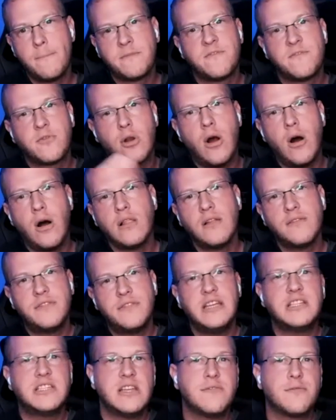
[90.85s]
for all of
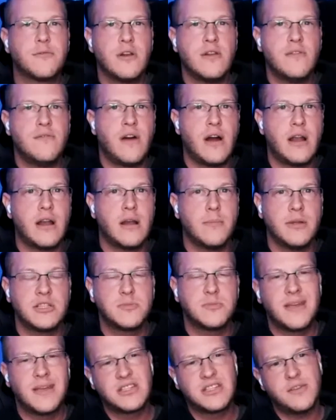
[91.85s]
these different environments
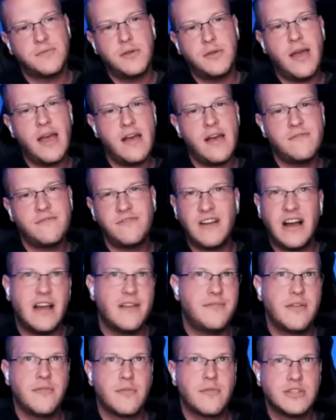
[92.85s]
because if you have
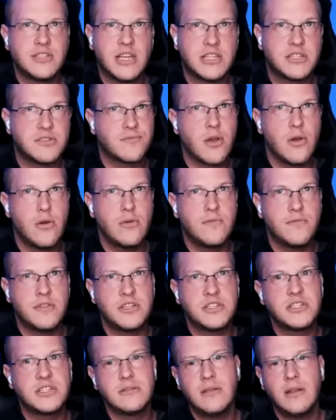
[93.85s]
five different sets of code for
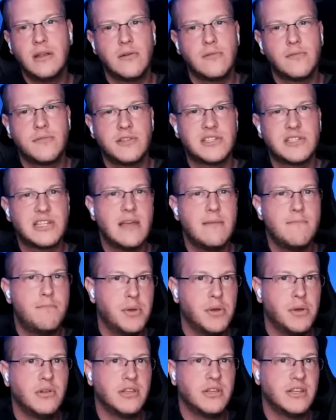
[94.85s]
this you know for the same
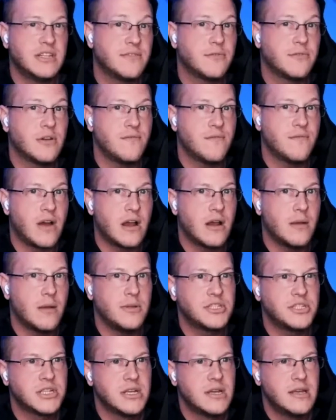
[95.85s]
build in different
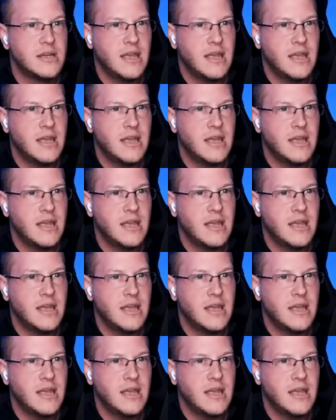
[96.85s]
environments